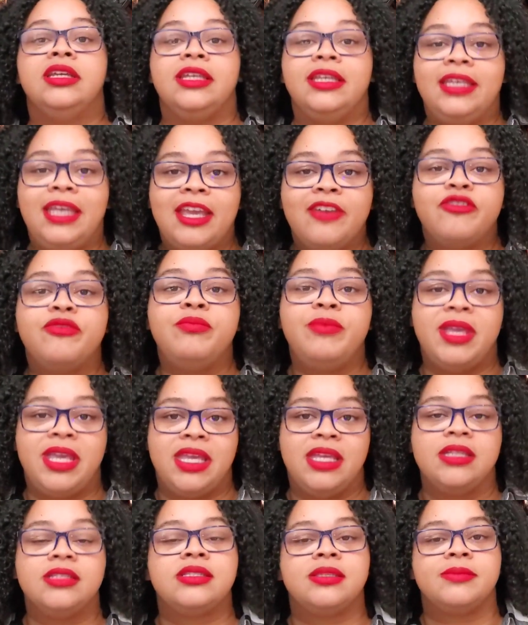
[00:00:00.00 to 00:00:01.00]
Give
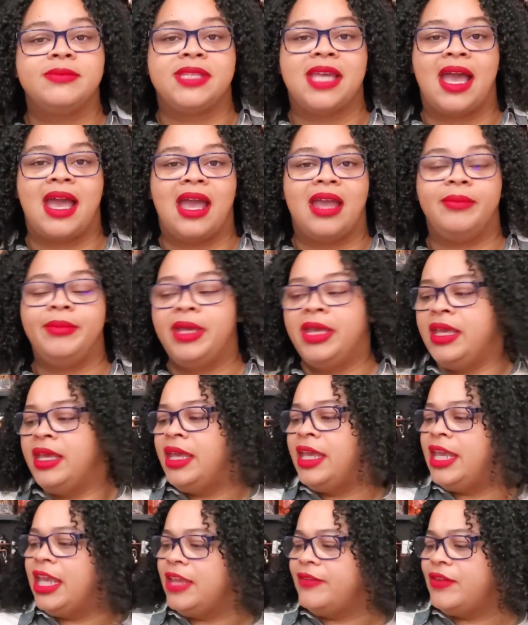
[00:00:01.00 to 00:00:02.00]
me some time.
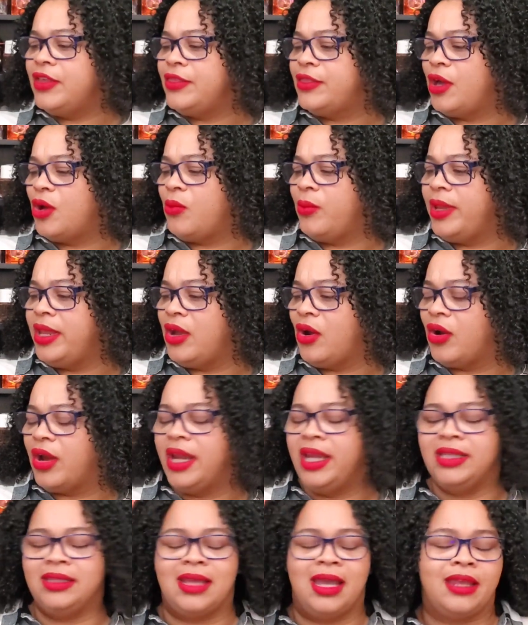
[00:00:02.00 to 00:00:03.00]
Even though we are
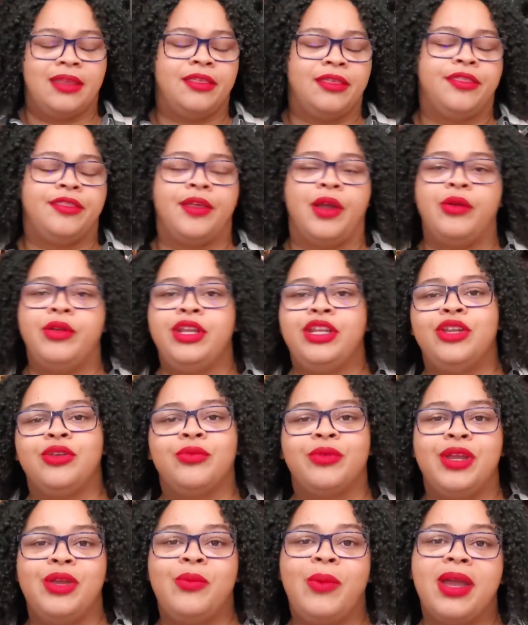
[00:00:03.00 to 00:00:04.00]
in like thirty
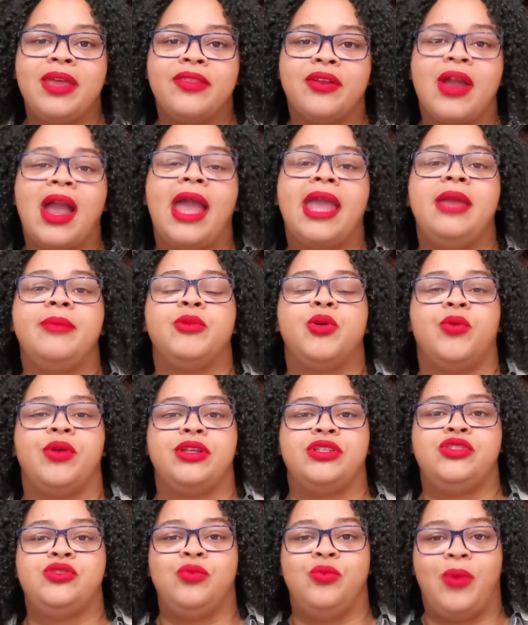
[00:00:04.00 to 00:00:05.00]
degree weather, I am
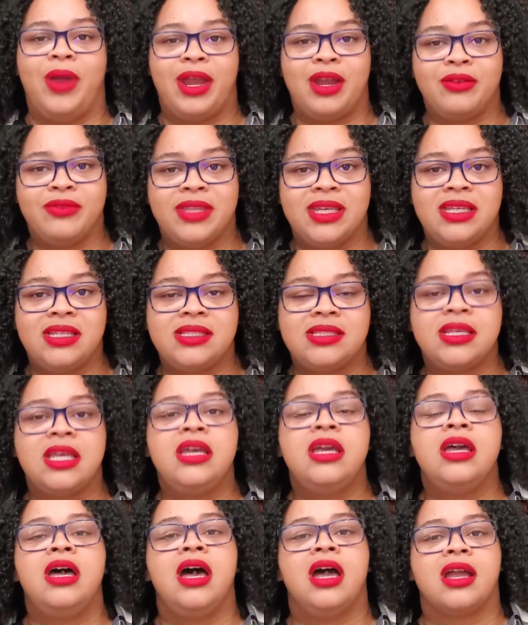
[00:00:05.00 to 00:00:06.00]
going to wear this
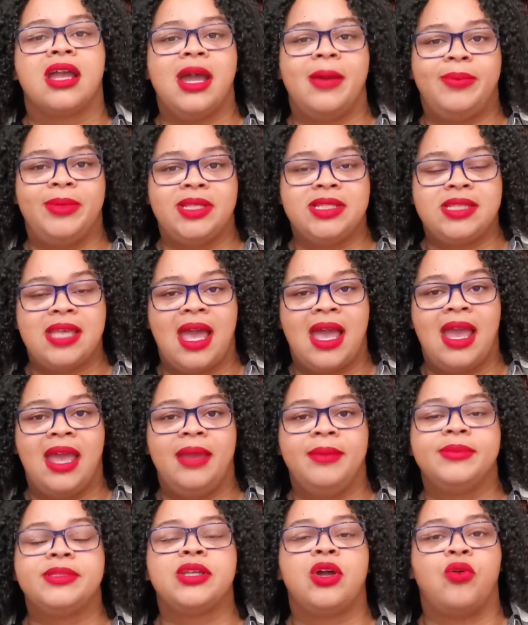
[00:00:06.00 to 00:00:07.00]
a couple of
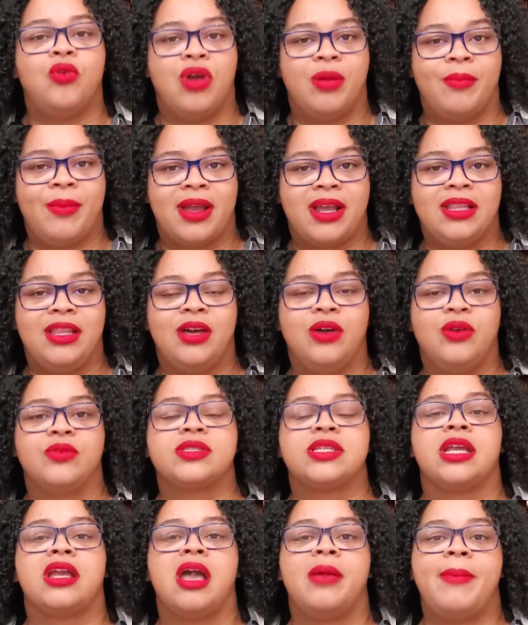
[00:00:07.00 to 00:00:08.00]
times on my
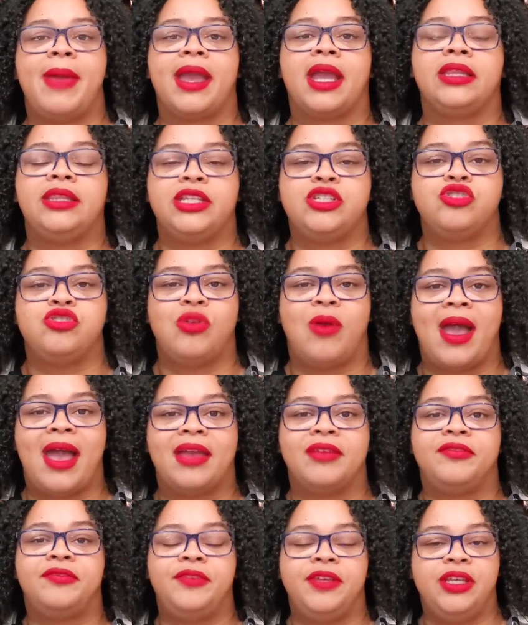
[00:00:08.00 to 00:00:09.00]
clothes and come back and let you know how
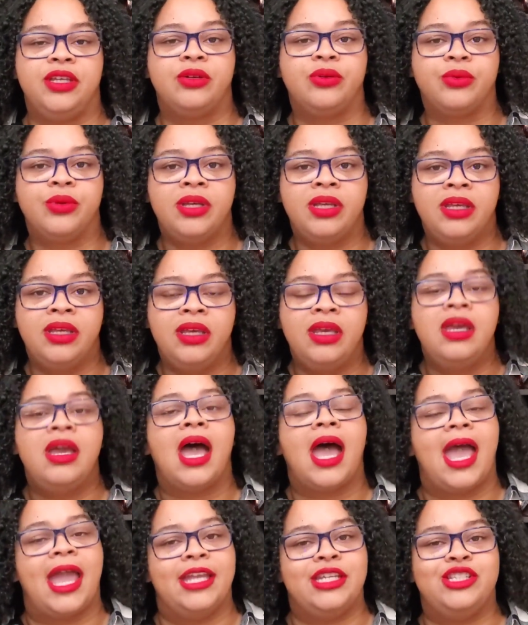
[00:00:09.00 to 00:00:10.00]
I feel.
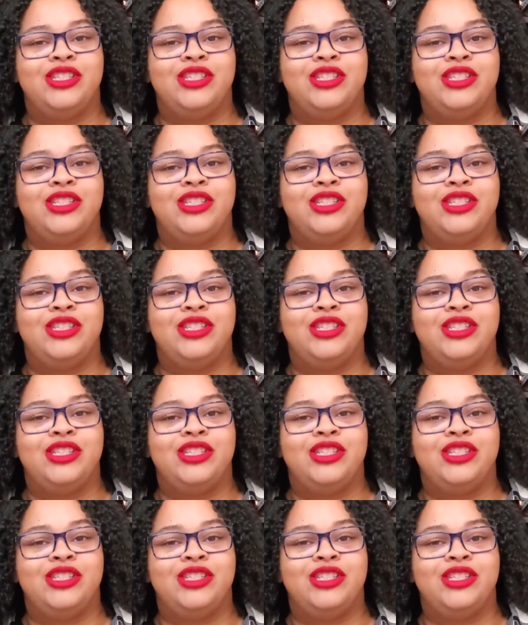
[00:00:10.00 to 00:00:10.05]
I